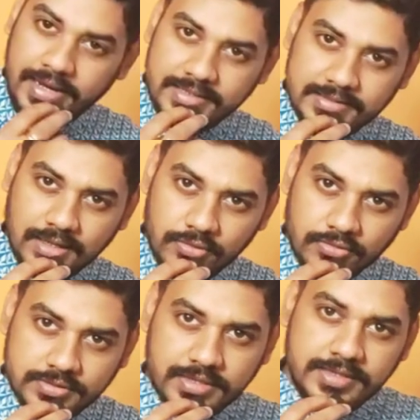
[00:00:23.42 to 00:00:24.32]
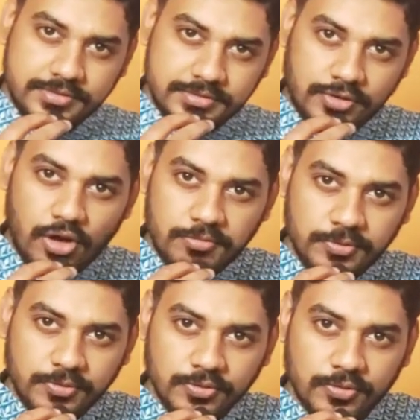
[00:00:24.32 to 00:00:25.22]
8th house in
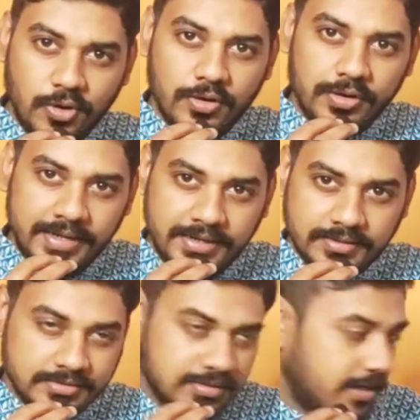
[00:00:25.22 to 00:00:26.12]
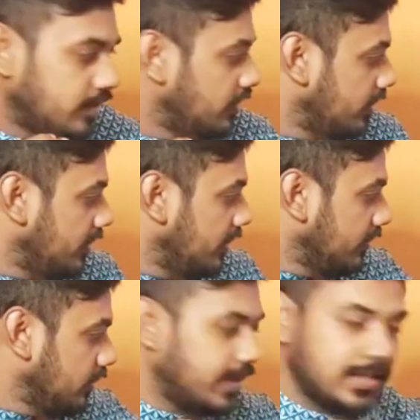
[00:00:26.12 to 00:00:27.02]
Scorpio or any other sign,
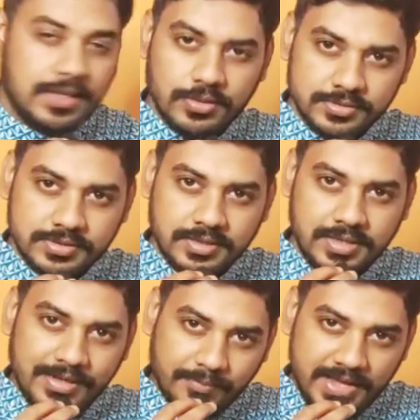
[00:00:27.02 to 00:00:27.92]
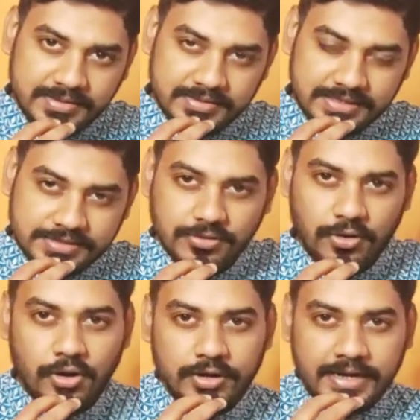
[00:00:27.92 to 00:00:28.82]
in the 12th house in Pisces
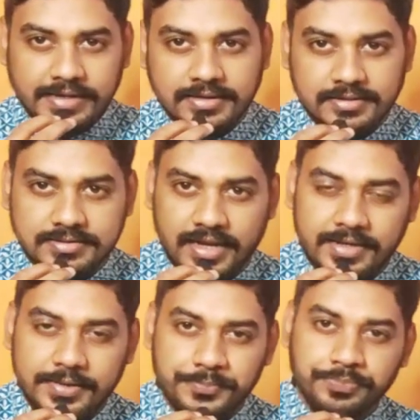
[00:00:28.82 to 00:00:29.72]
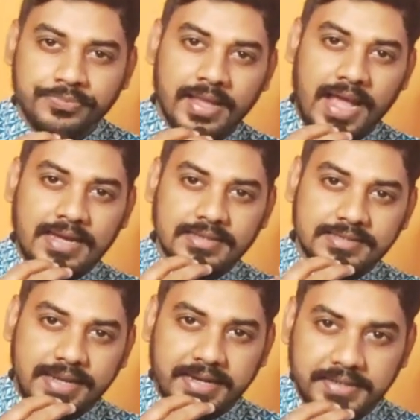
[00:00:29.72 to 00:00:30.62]
or any other sign, and it
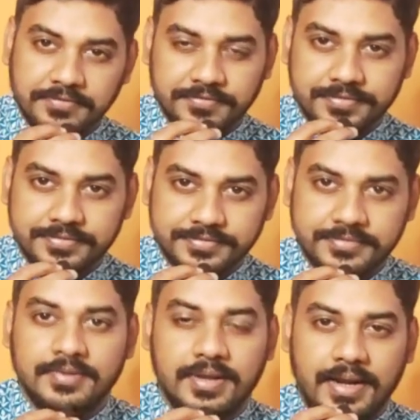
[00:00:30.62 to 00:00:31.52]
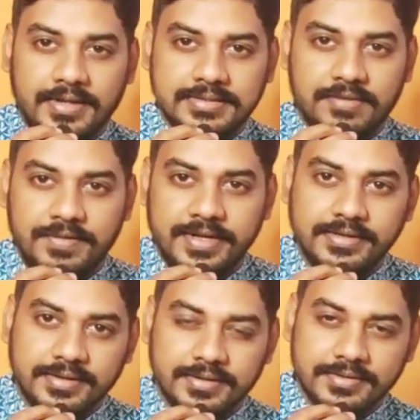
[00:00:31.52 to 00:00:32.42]
is negative, it is
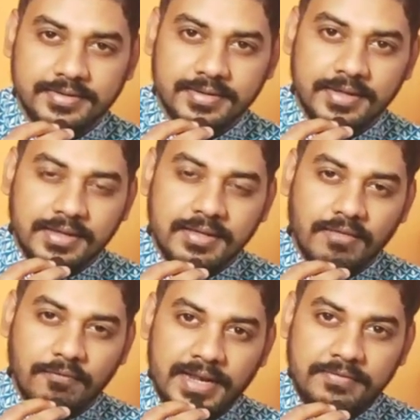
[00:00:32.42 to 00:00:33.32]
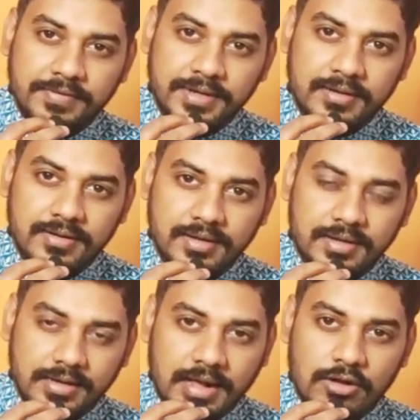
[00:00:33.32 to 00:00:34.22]
afflicted. When will
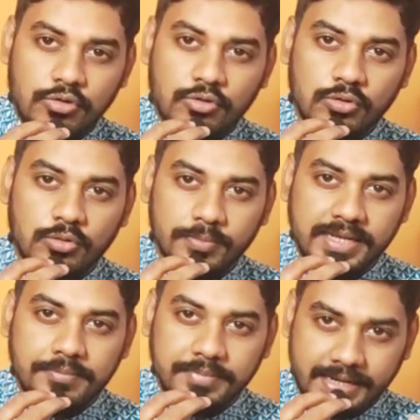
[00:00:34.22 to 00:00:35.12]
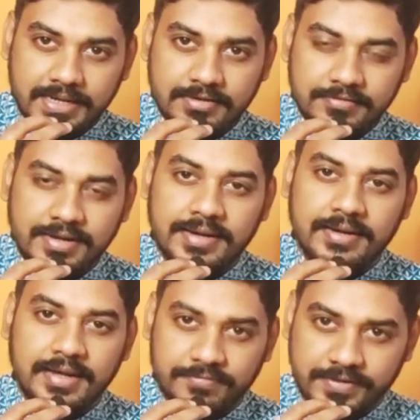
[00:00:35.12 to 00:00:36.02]
Rahu become negative
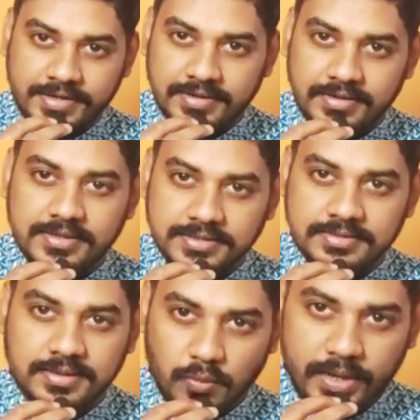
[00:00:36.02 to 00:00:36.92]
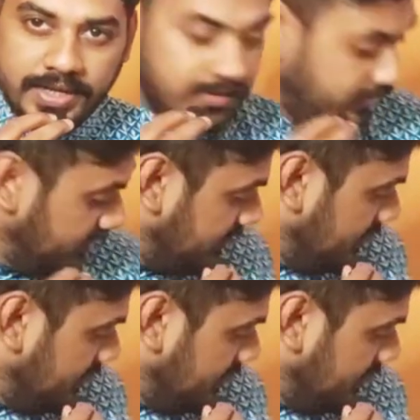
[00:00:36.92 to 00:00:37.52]
and afflicted is when